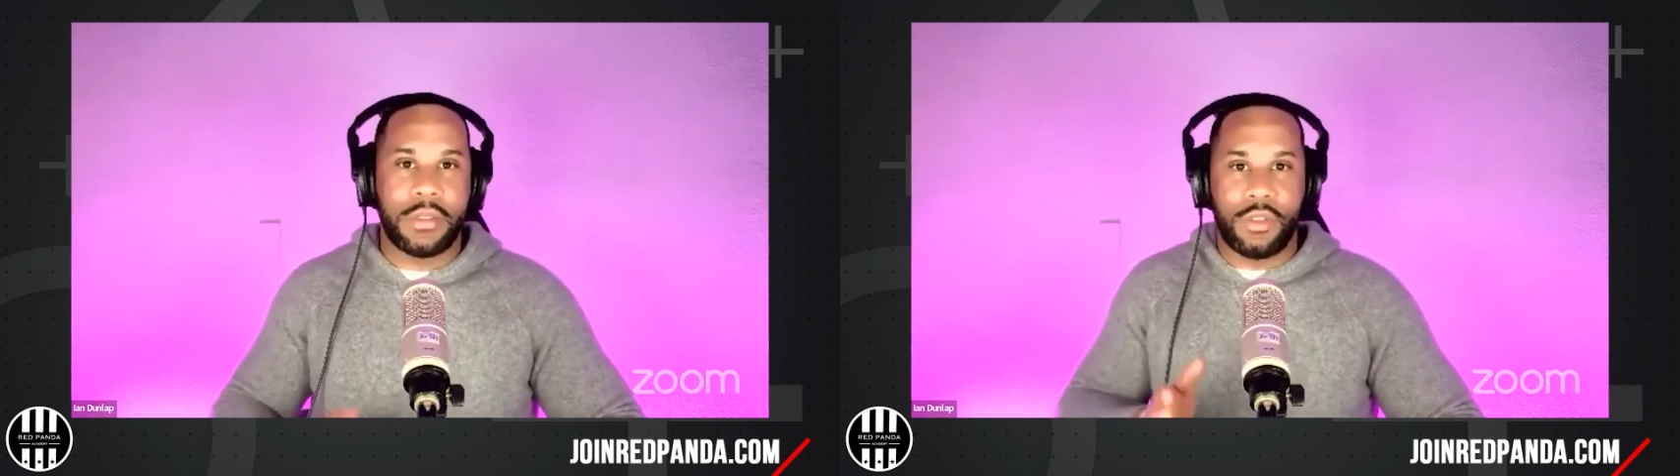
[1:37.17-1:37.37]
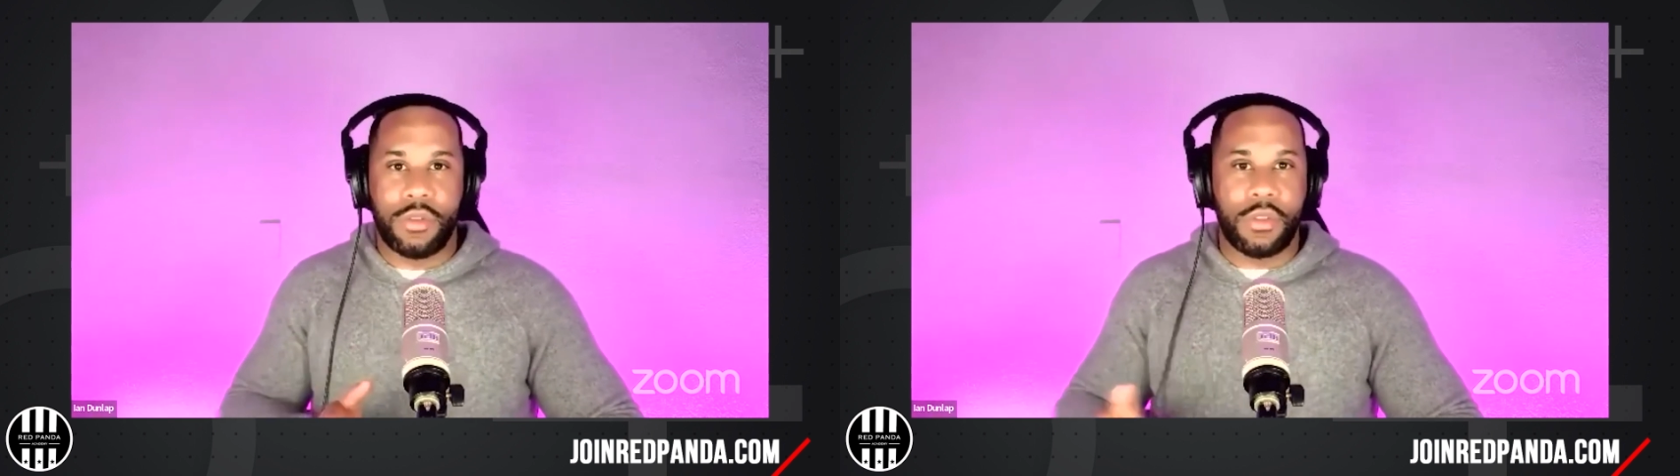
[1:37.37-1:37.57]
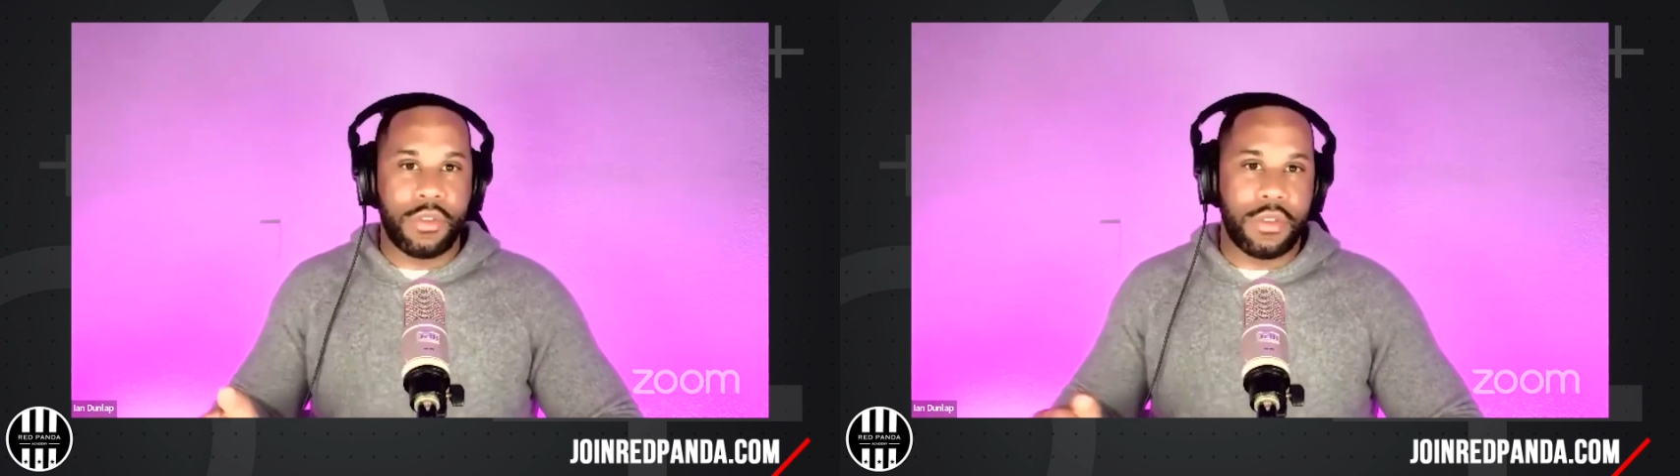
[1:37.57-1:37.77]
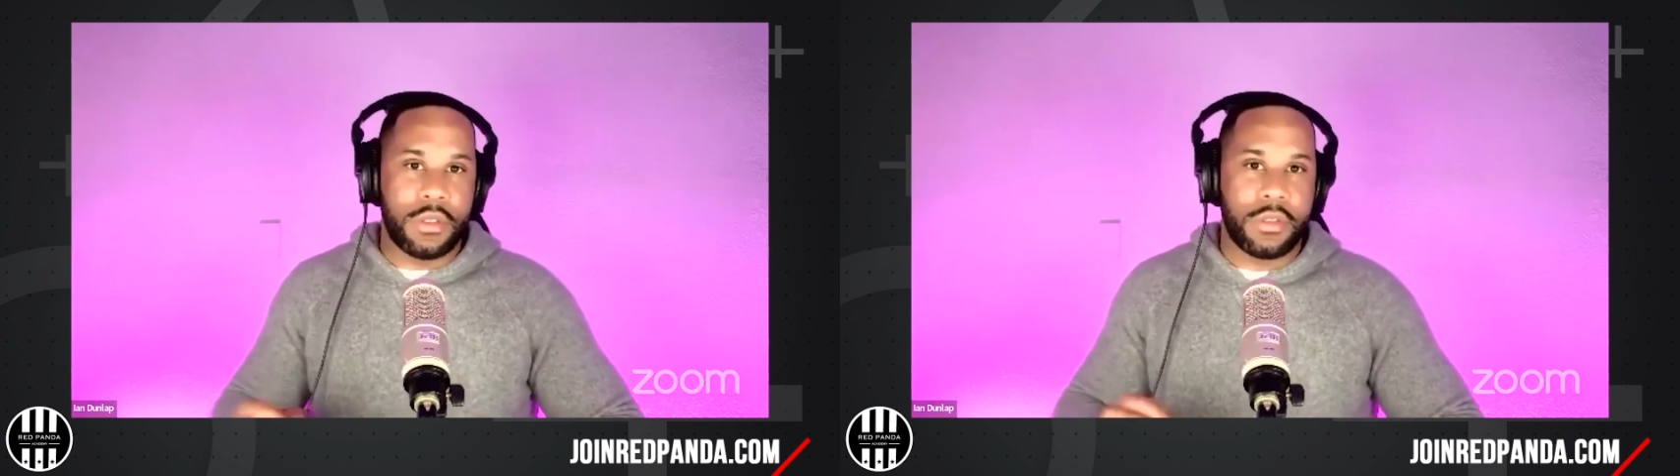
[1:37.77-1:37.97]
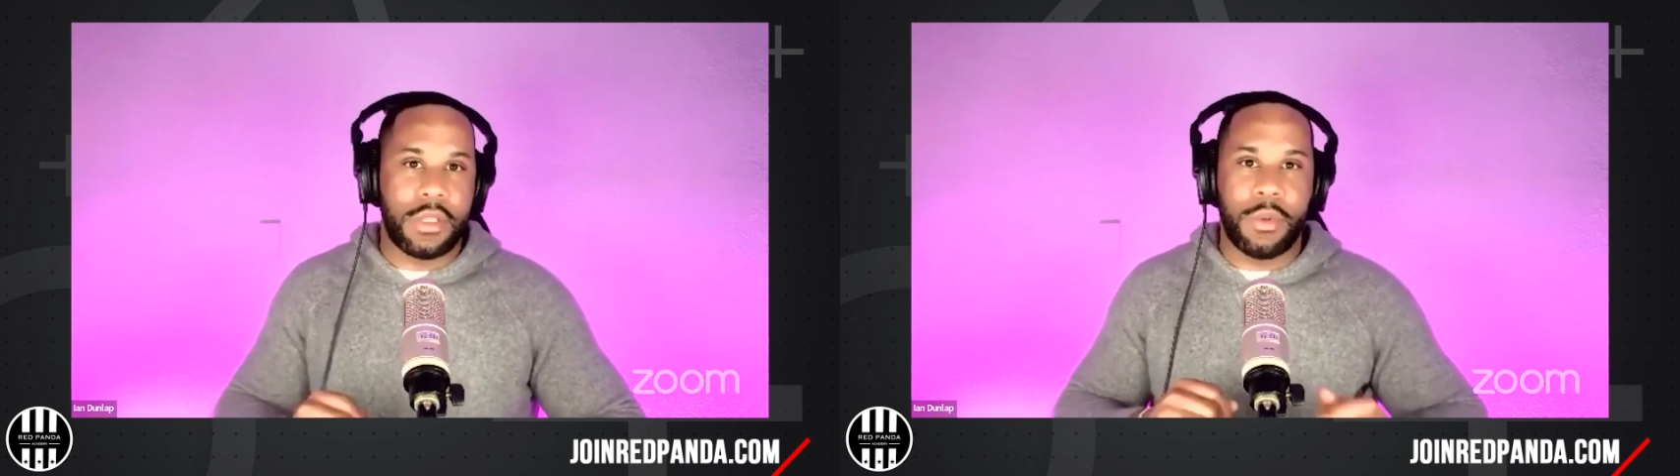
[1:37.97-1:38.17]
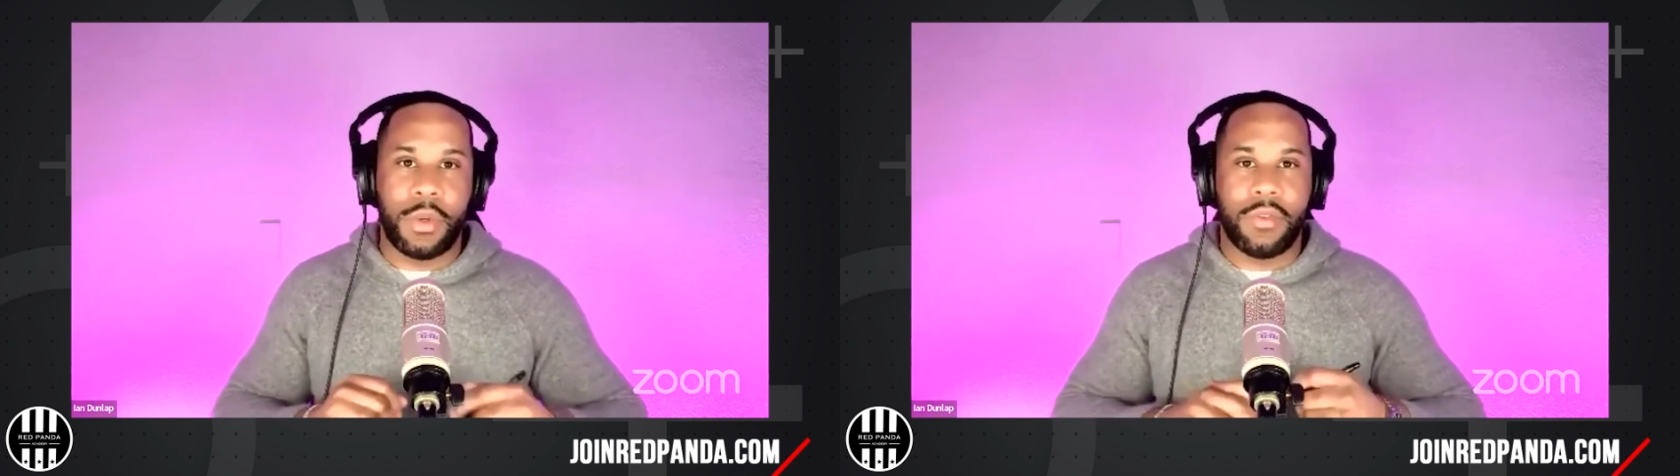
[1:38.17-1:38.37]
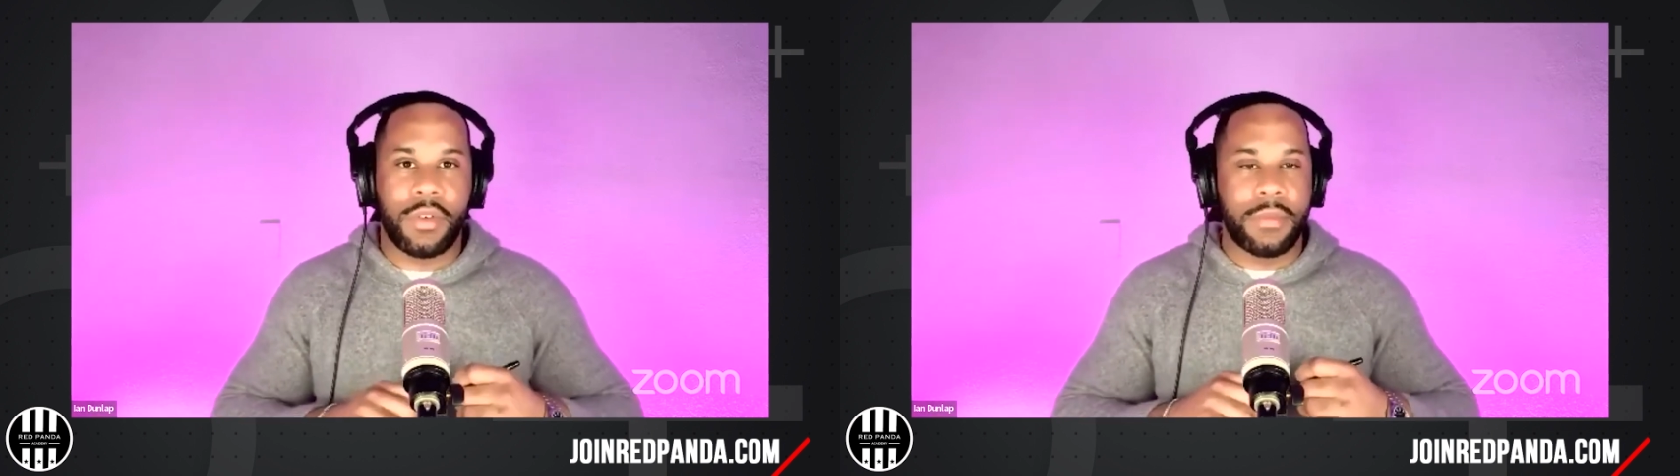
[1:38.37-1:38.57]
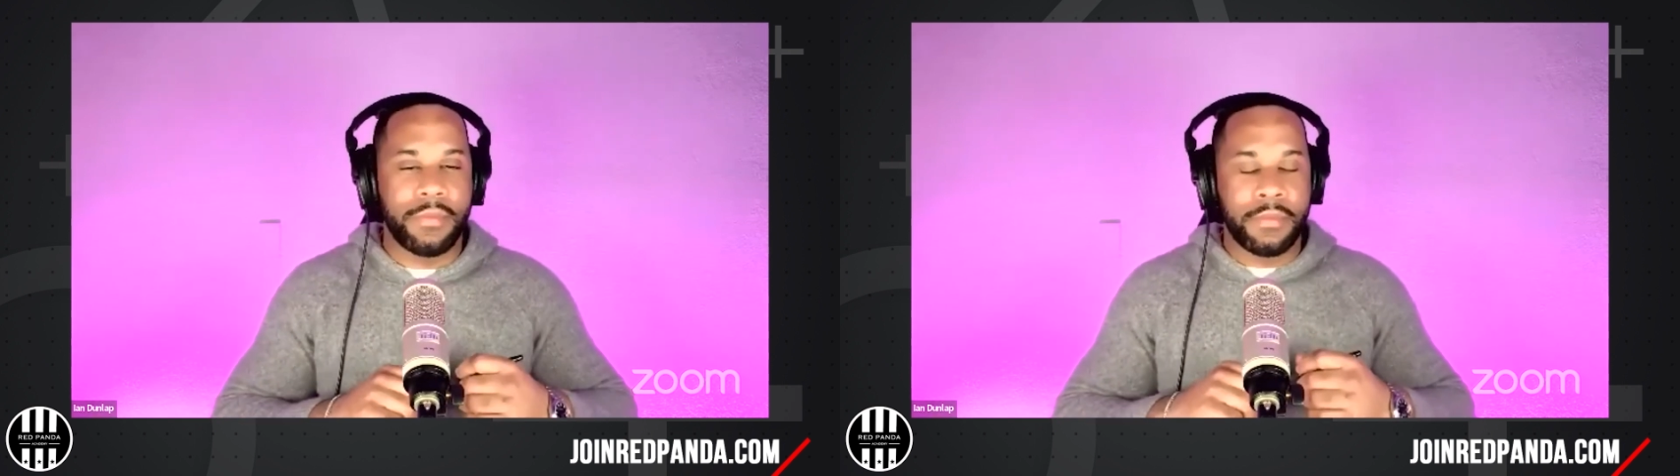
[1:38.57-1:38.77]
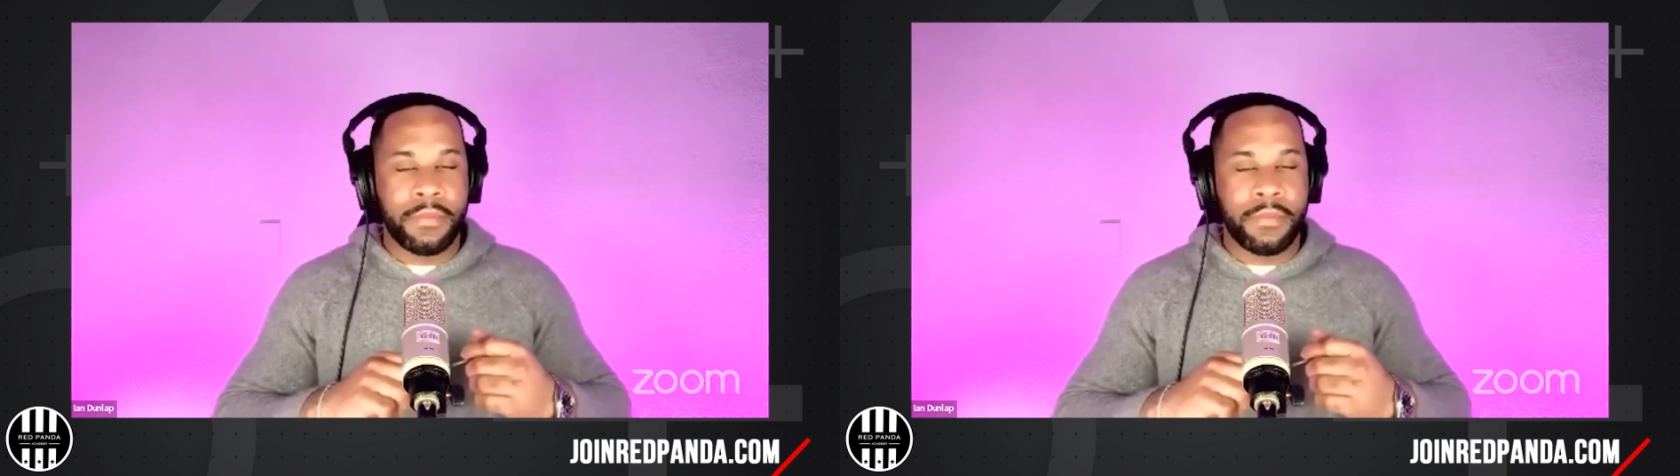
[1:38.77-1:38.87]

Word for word: that you knew you should have stayed away from?